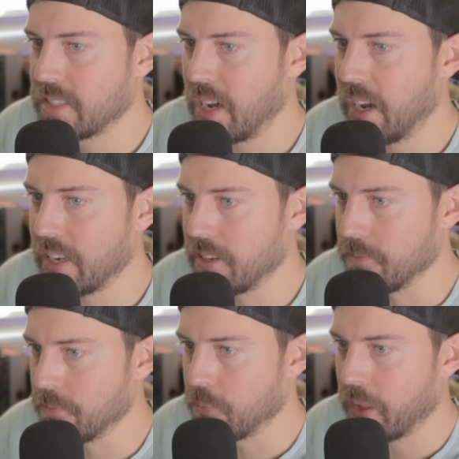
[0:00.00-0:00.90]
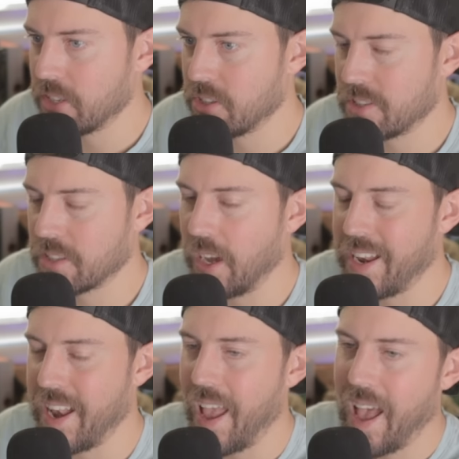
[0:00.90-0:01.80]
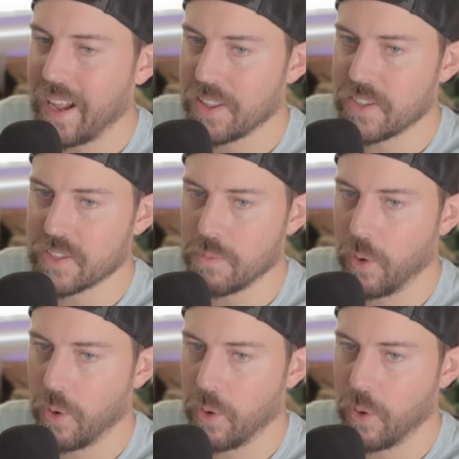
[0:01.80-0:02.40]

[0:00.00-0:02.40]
Titan. I just got an ad this